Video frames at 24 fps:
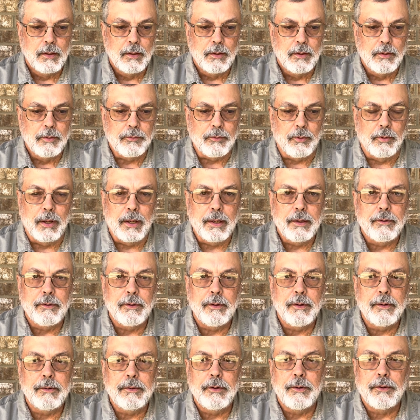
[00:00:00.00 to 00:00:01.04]
So later
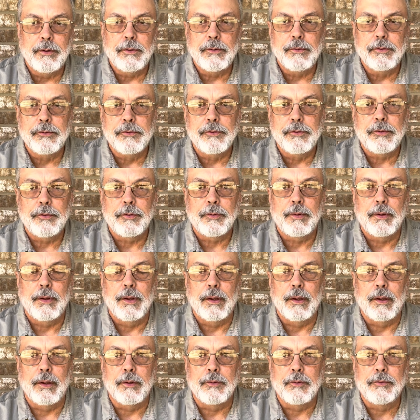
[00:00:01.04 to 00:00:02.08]
in years,
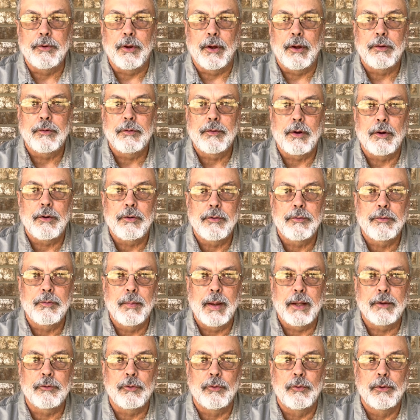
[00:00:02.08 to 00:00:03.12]
John turns
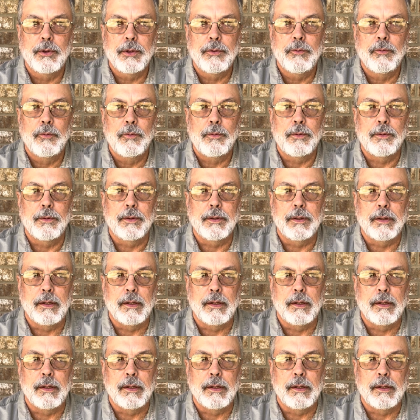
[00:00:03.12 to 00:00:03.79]
about 21,